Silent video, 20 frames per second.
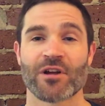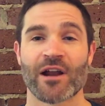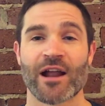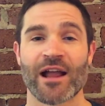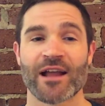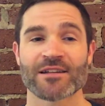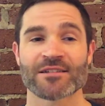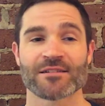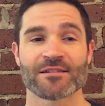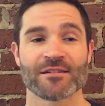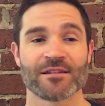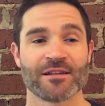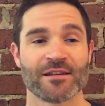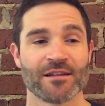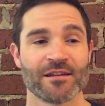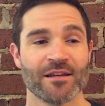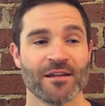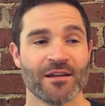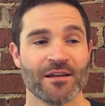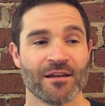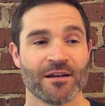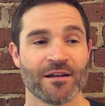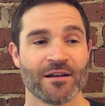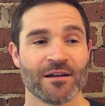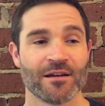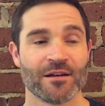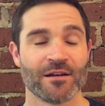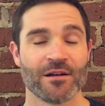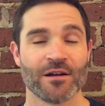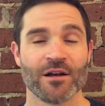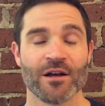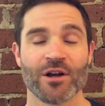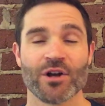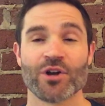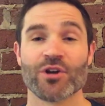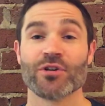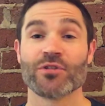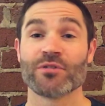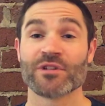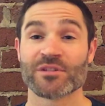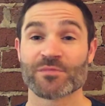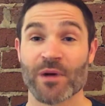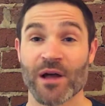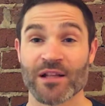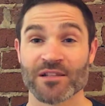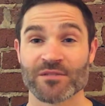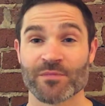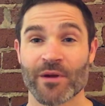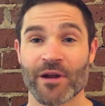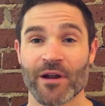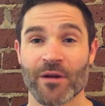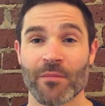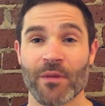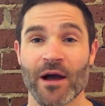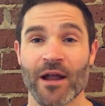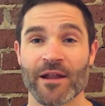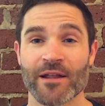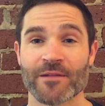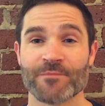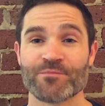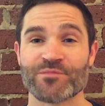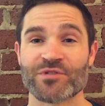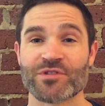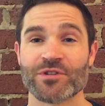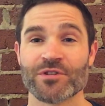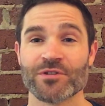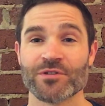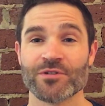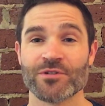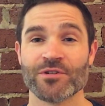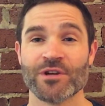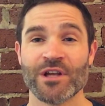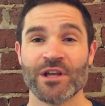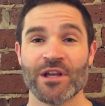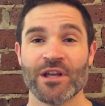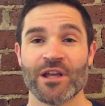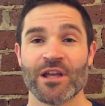are actually a good response by your body to